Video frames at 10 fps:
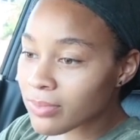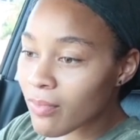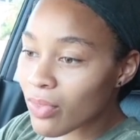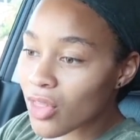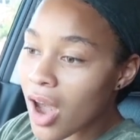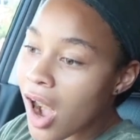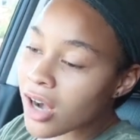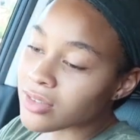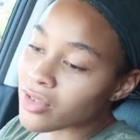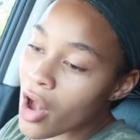and all these
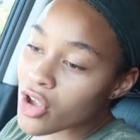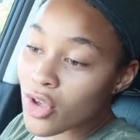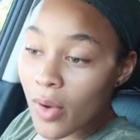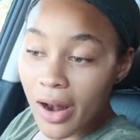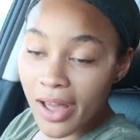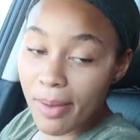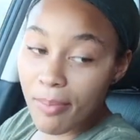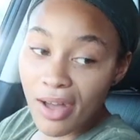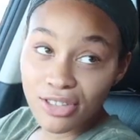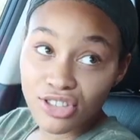other ones. You wanna
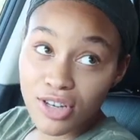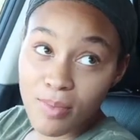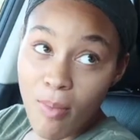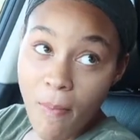get punched?